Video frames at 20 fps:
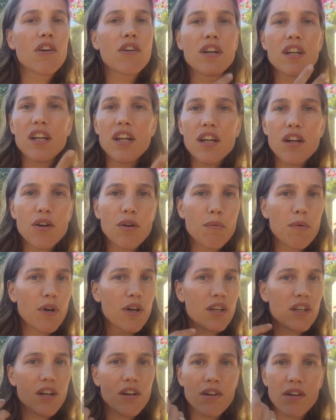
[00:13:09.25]
our ego
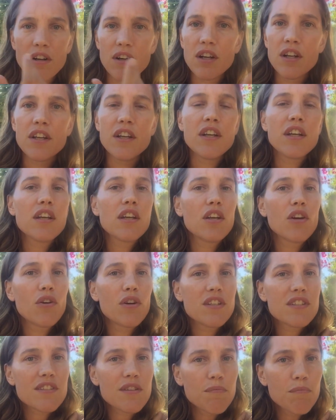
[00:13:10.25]
body,
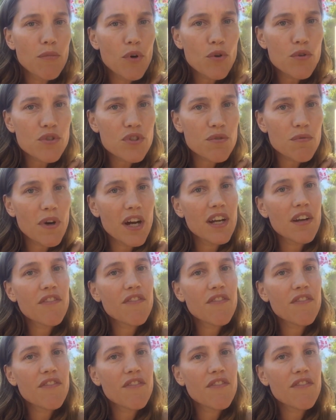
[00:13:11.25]
it's the most wise.